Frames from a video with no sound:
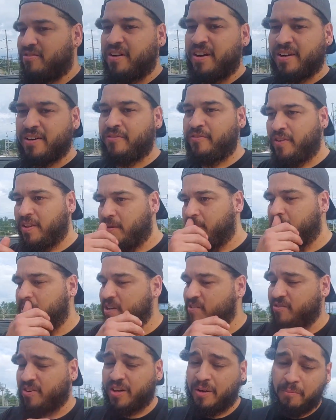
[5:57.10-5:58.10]
350
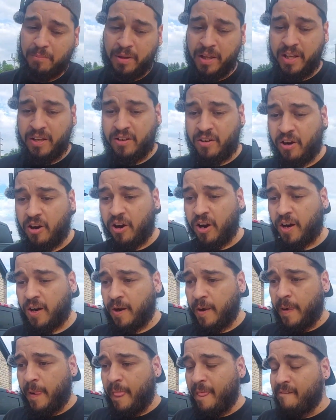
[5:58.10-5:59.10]
bucks for a complete car.
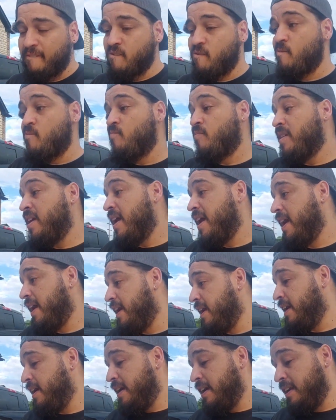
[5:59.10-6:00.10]

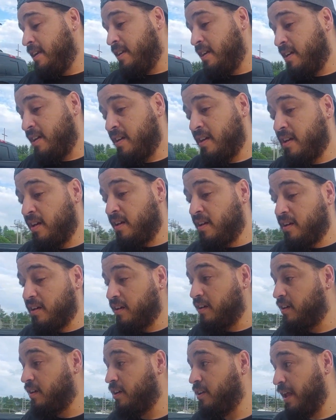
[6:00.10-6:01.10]
And
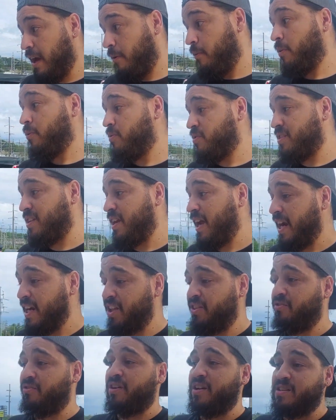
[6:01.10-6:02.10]
that one was a
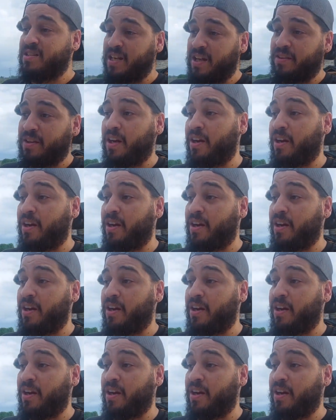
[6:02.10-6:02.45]
93 10th